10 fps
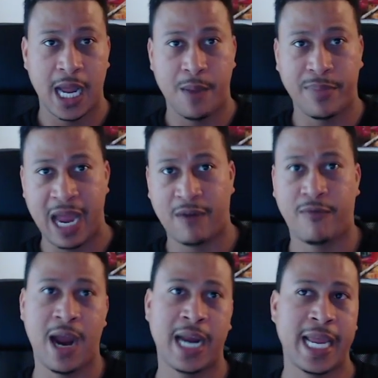Black
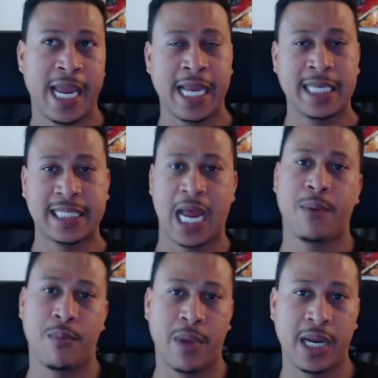Friday,
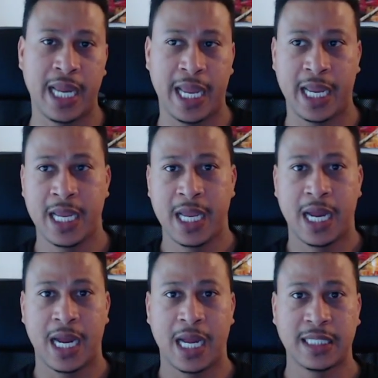Cyber Monday
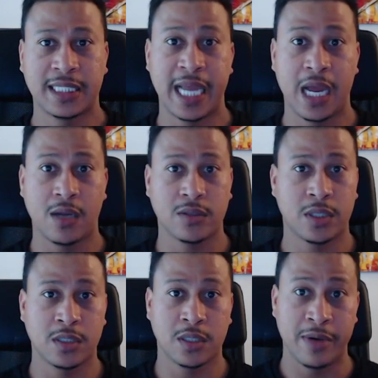
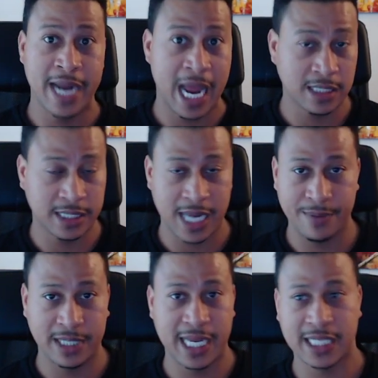sales. So now's the
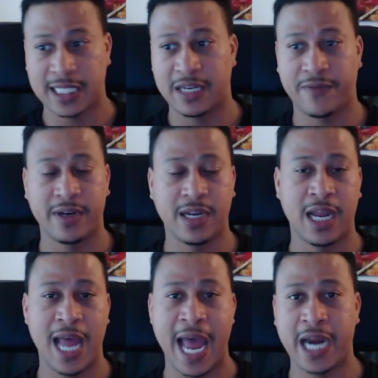time to test the different
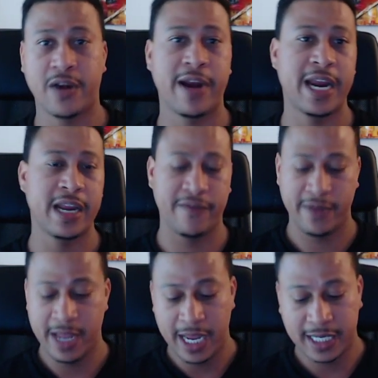ad creative,
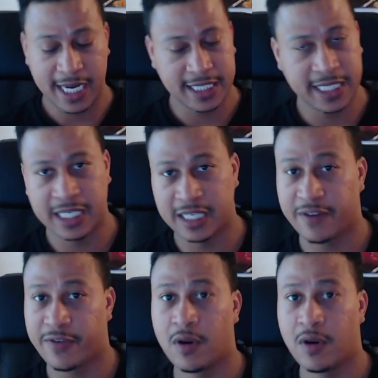testing the different